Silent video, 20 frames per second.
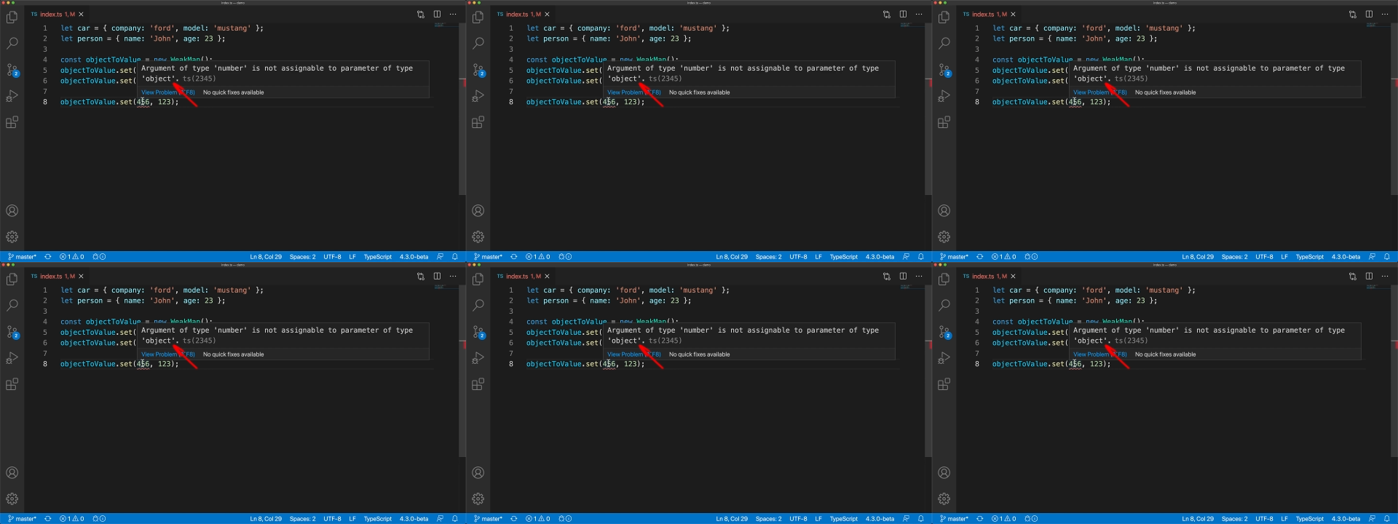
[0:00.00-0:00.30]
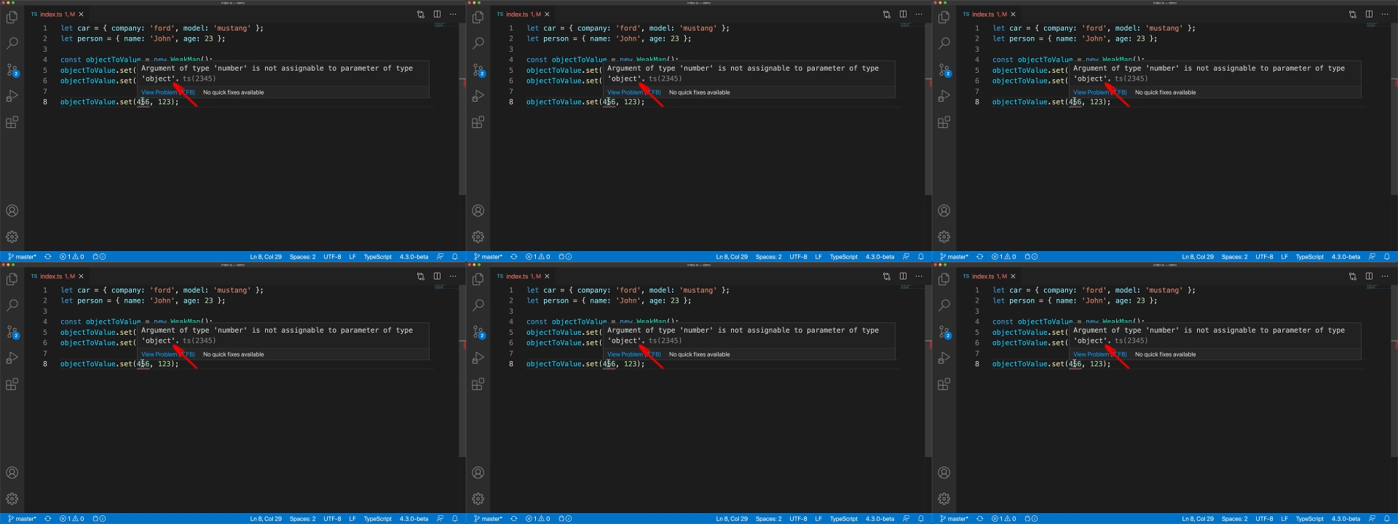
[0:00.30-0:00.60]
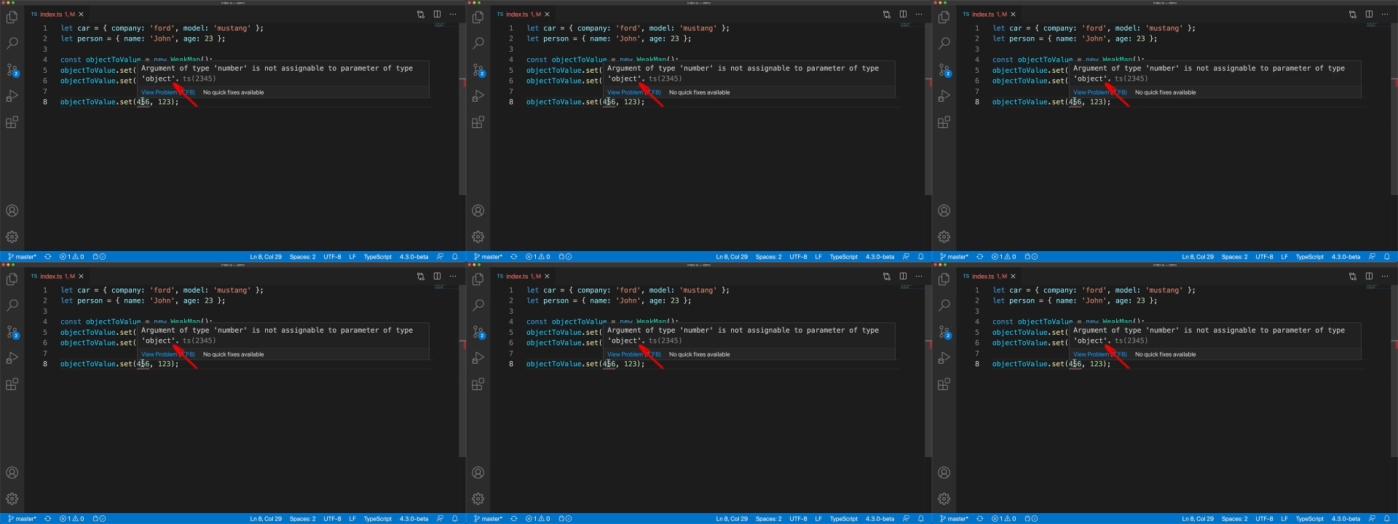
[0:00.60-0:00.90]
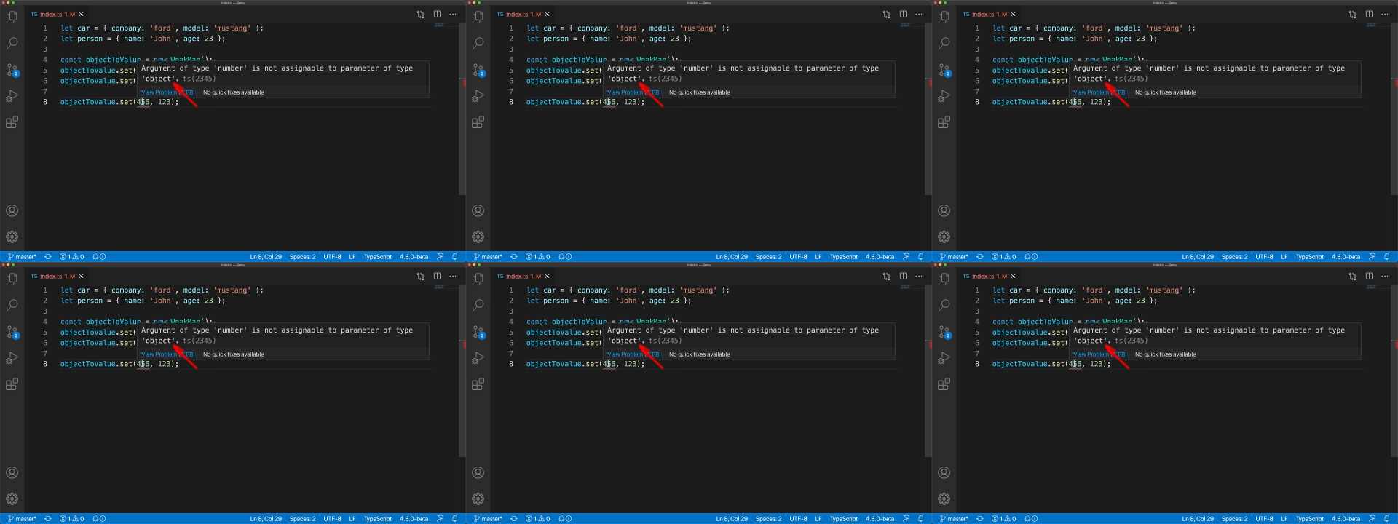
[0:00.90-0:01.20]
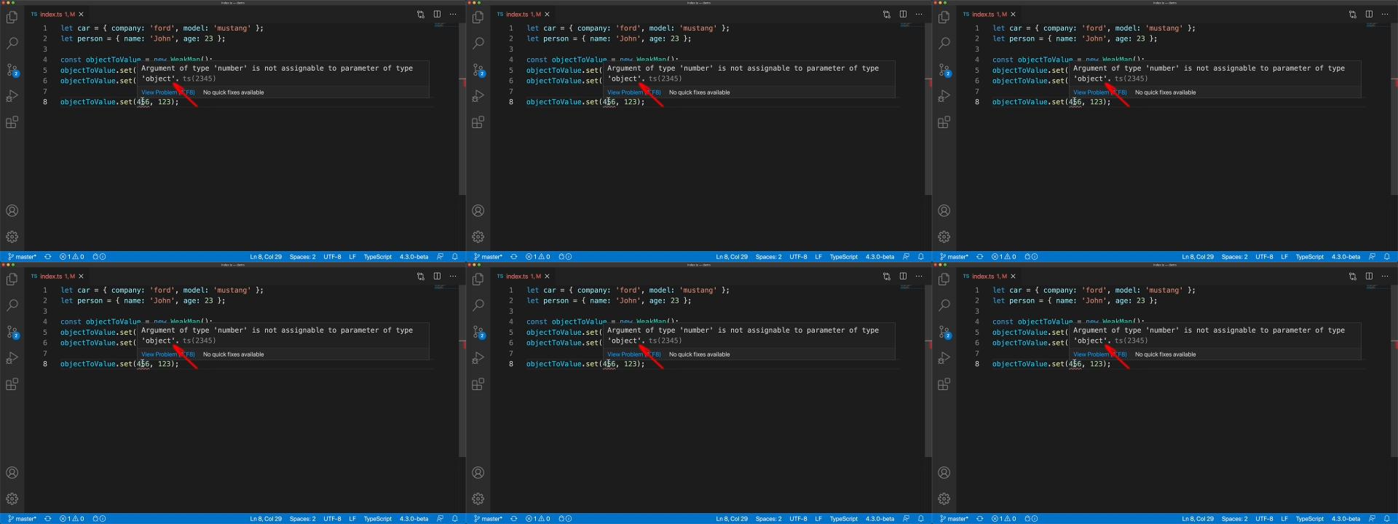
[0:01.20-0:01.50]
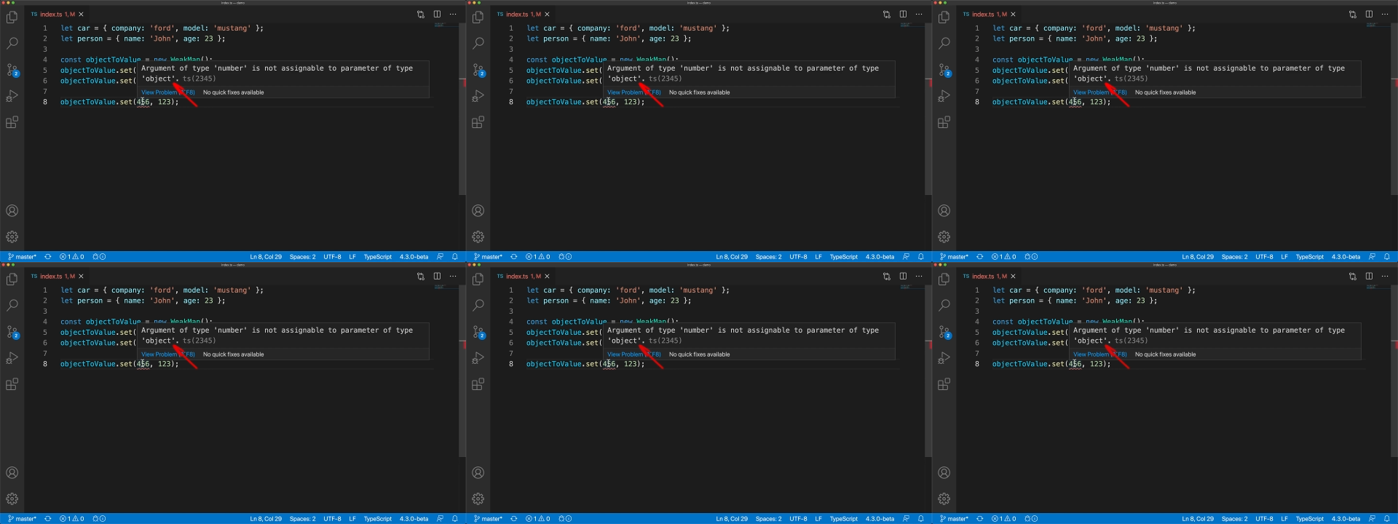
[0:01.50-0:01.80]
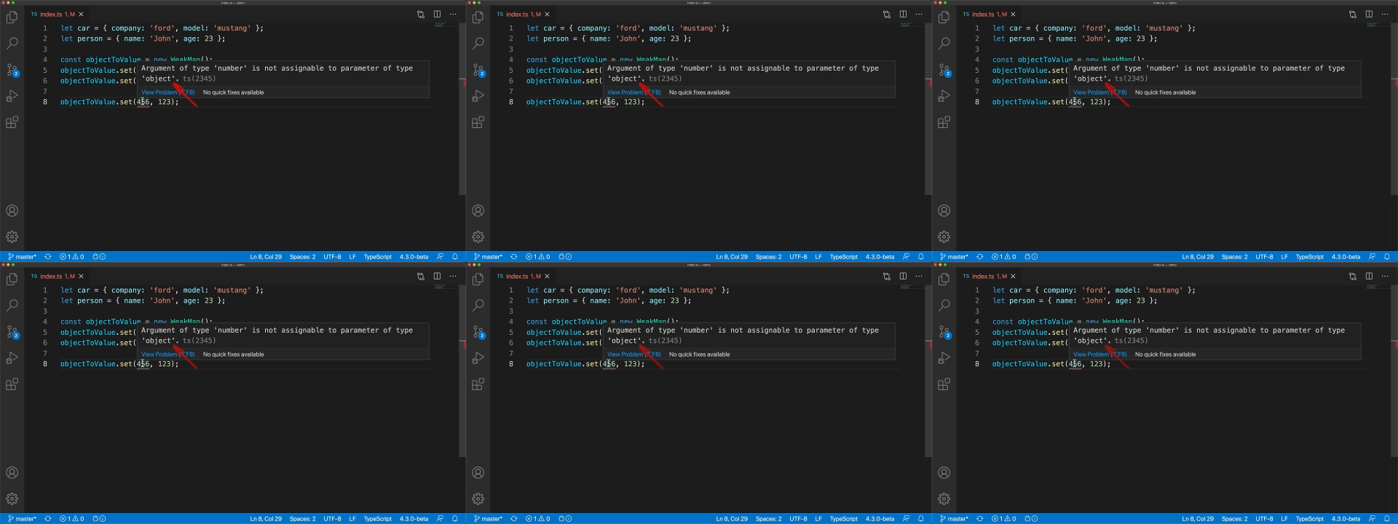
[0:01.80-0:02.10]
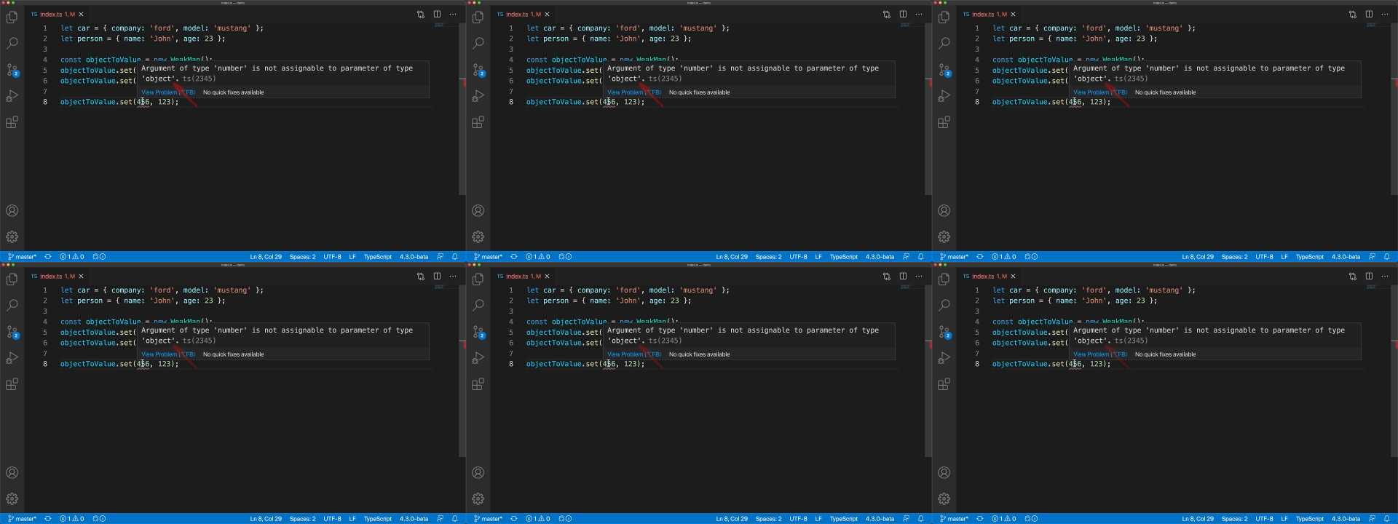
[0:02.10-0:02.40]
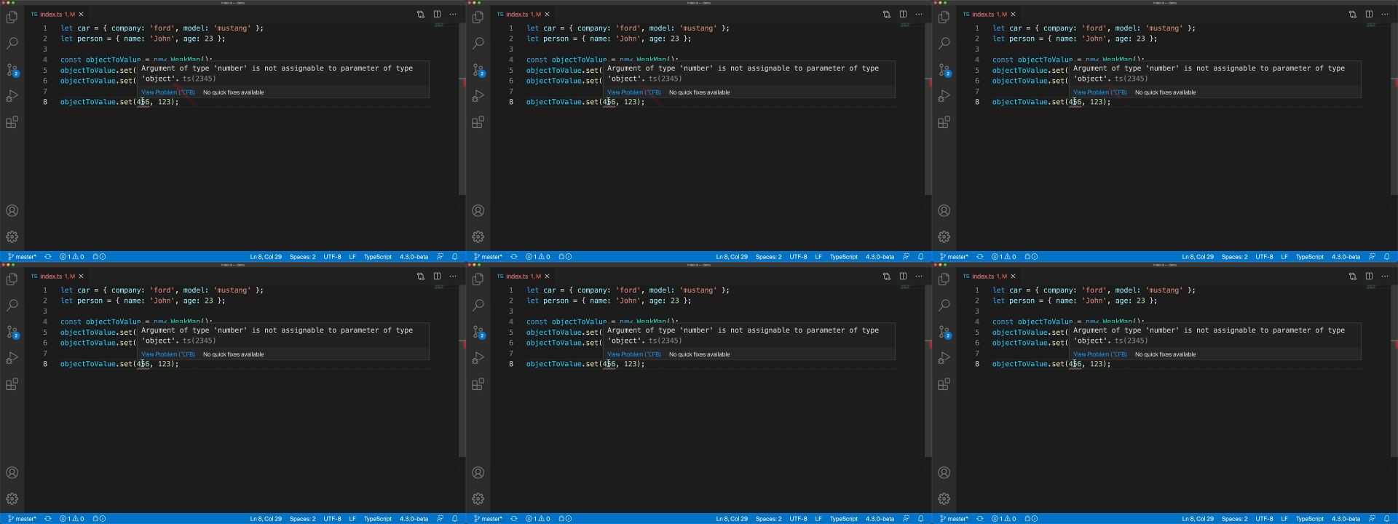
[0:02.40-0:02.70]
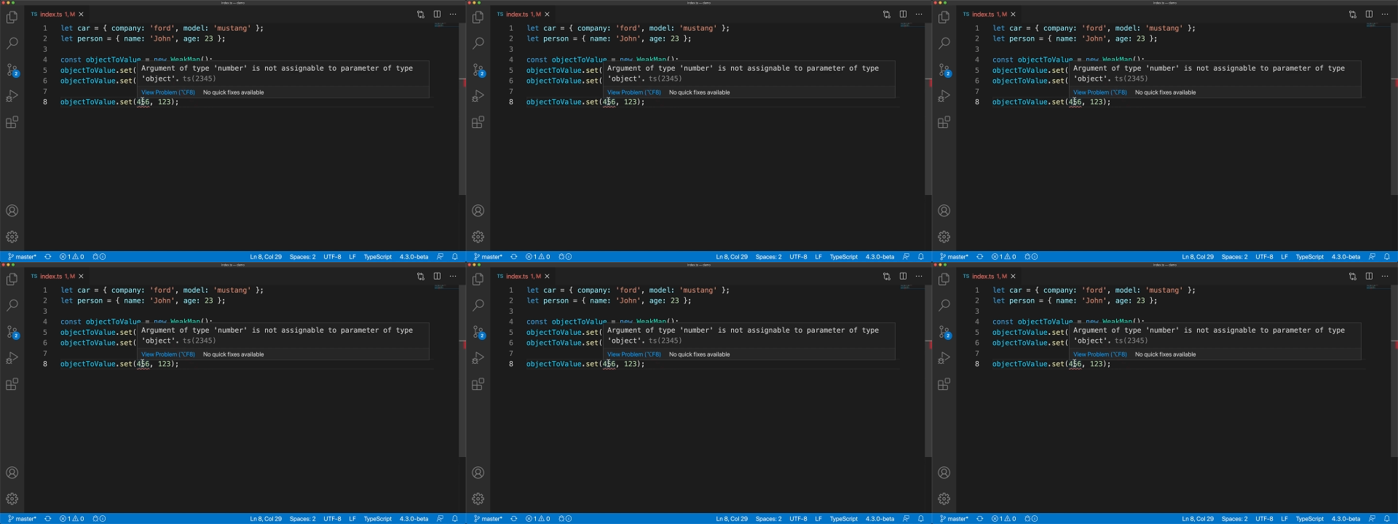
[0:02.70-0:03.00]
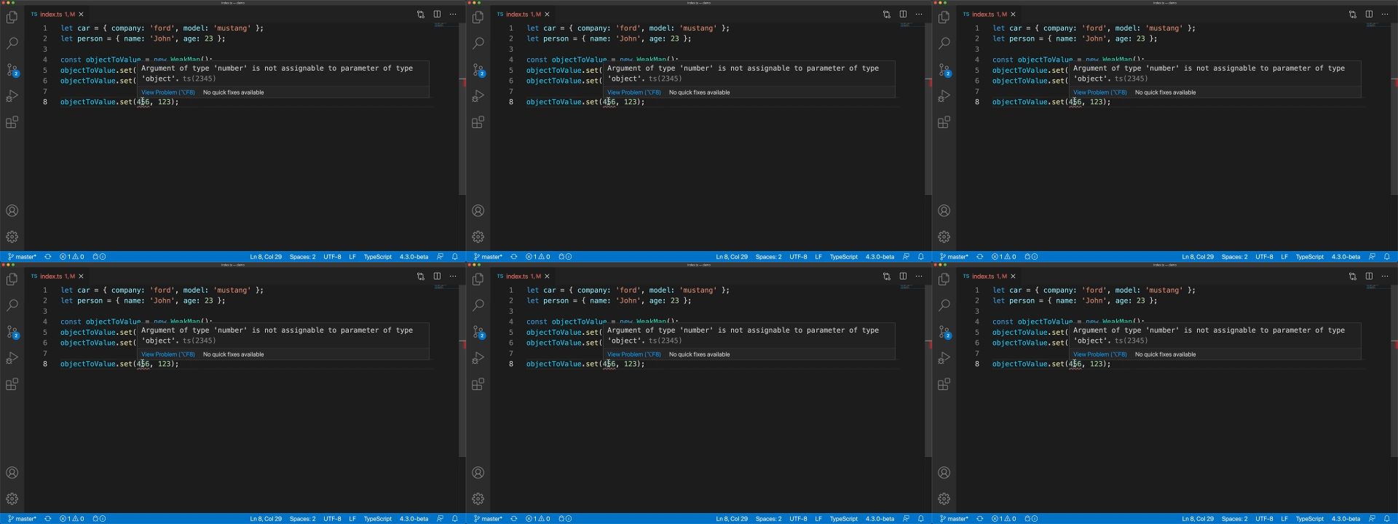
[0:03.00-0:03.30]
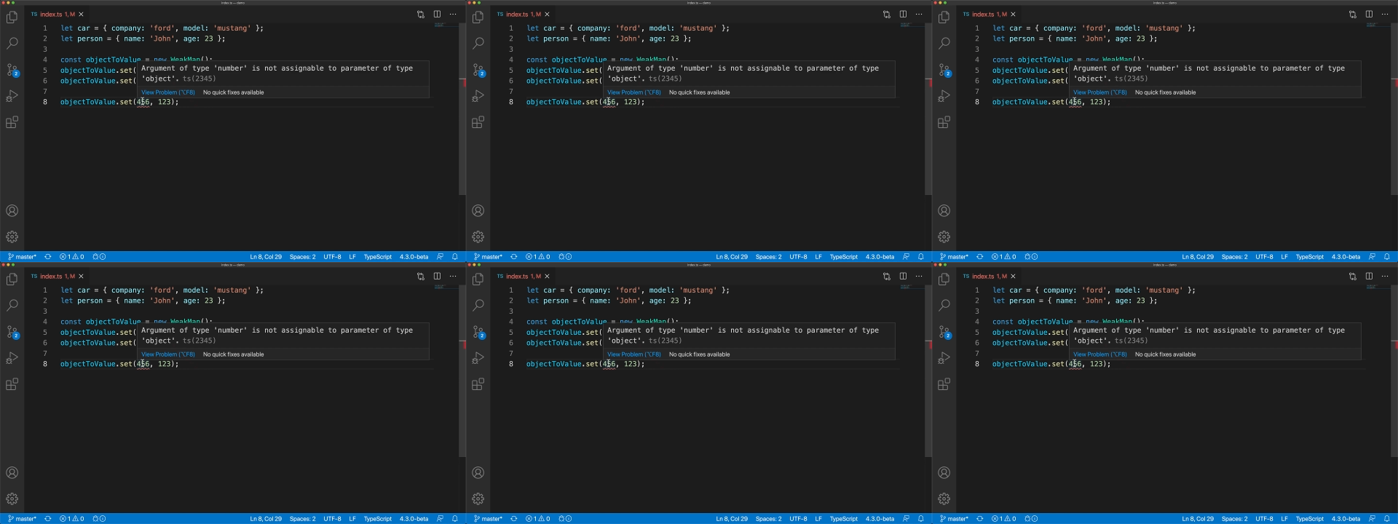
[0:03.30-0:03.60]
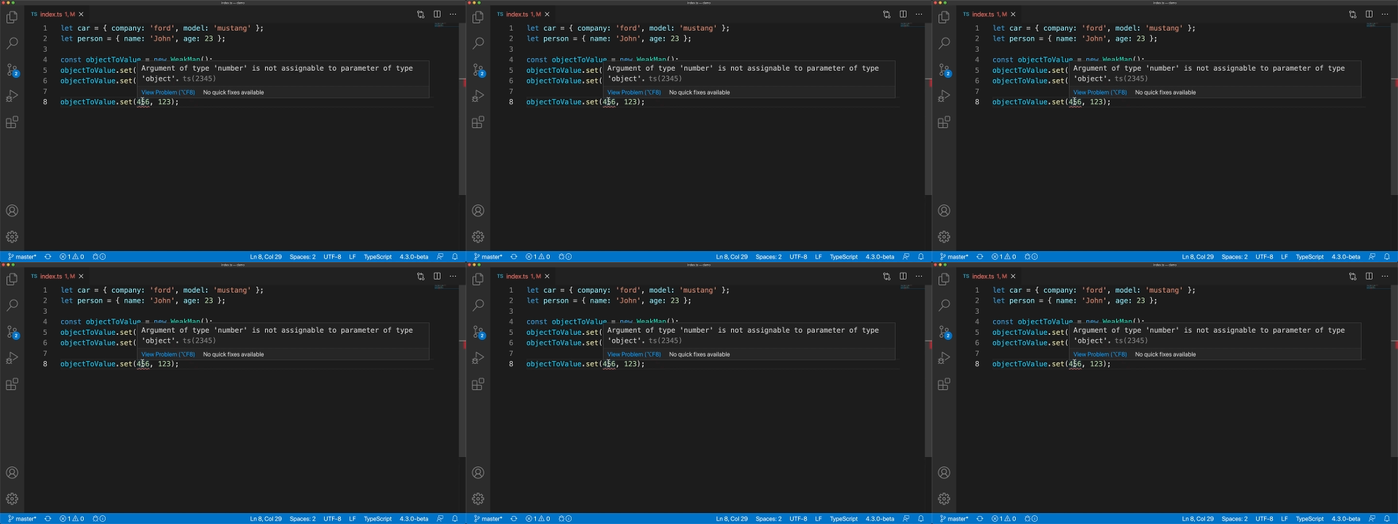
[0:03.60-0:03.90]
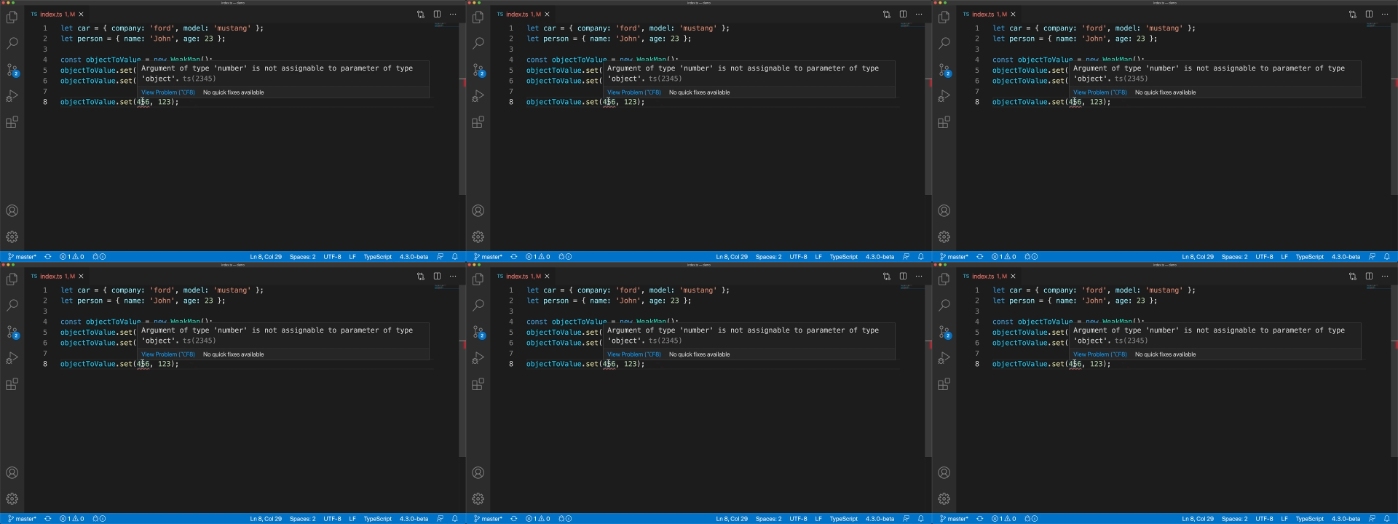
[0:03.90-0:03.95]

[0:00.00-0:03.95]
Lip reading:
No face is visible, so there are no lips to read.